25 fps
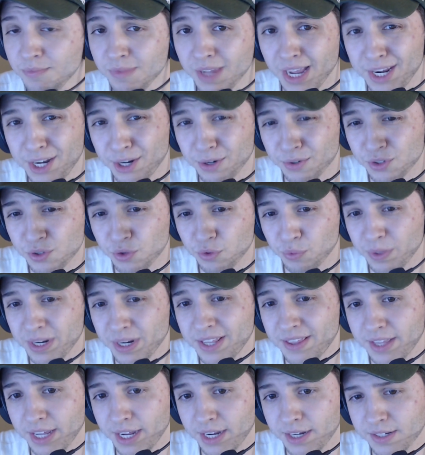And here's
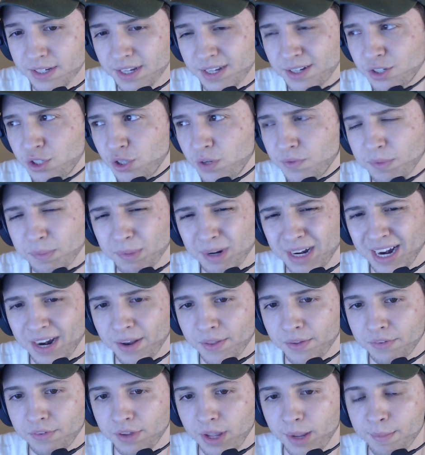three things, and two of them are kind
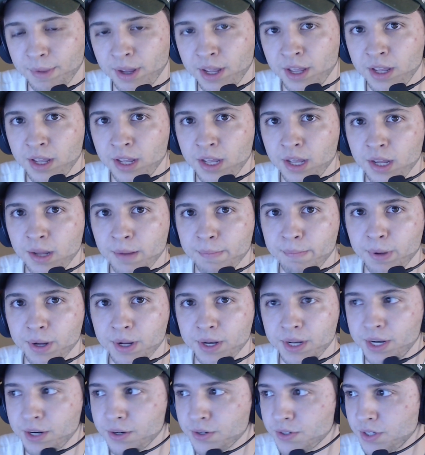of the same.
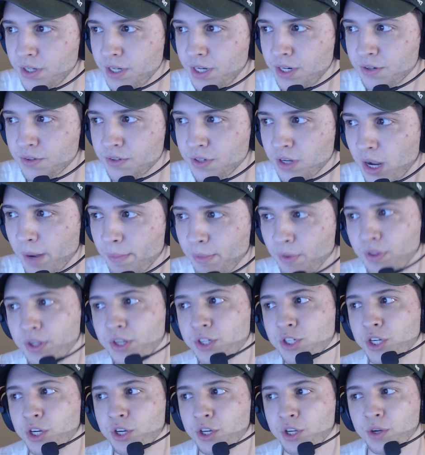But here's a couple
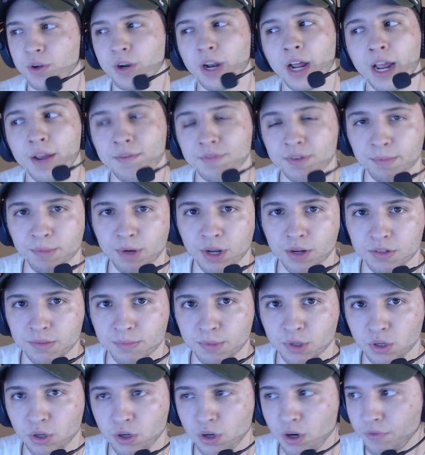things you can do, and I have some notes.
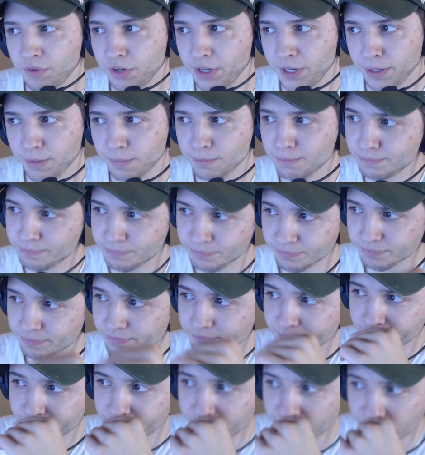I'm going to look over here.
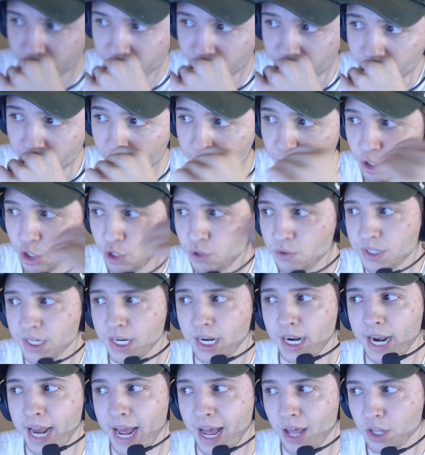But use an
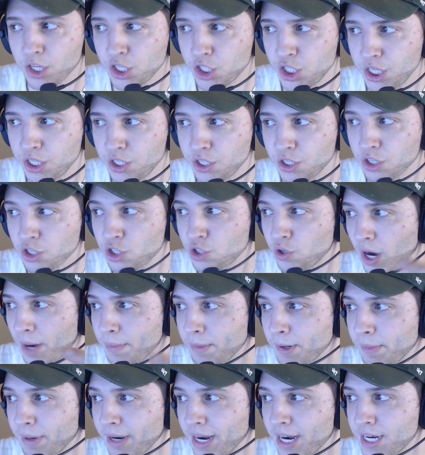analogy to
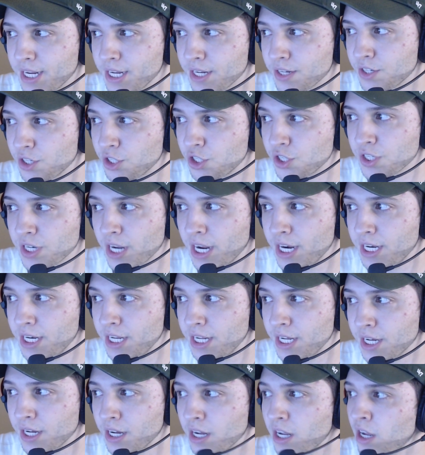describe your big idea, such as an
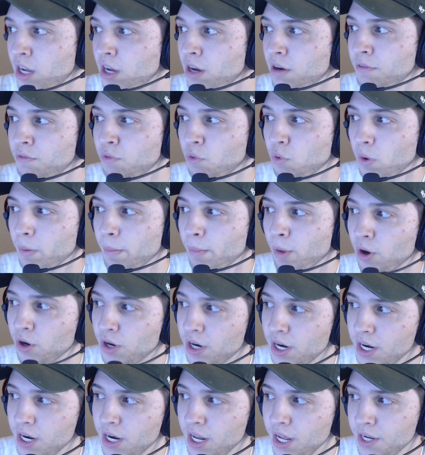idea for a
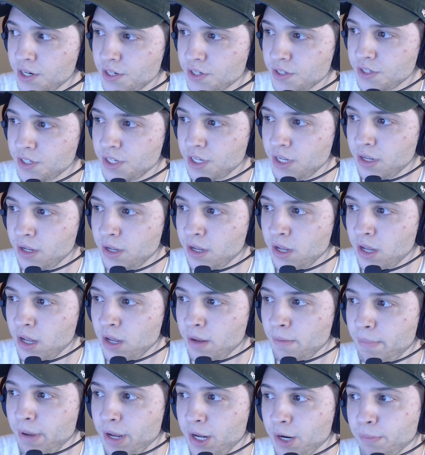marketing agency
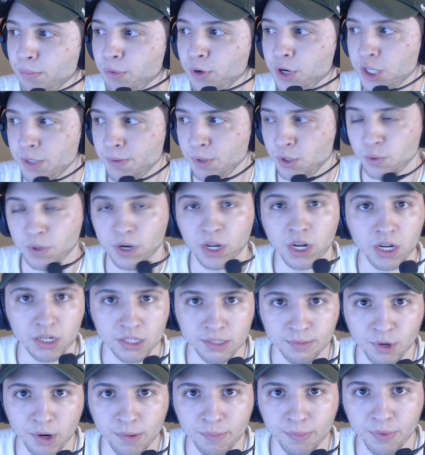being a bridge between a
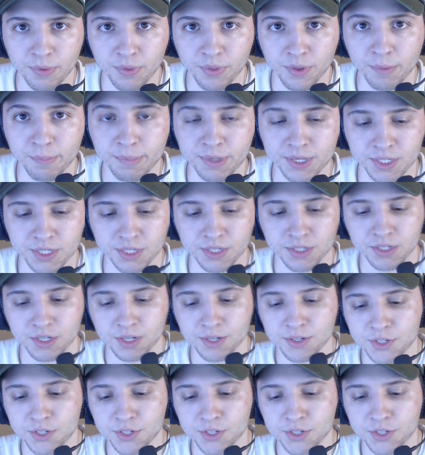customer and their business.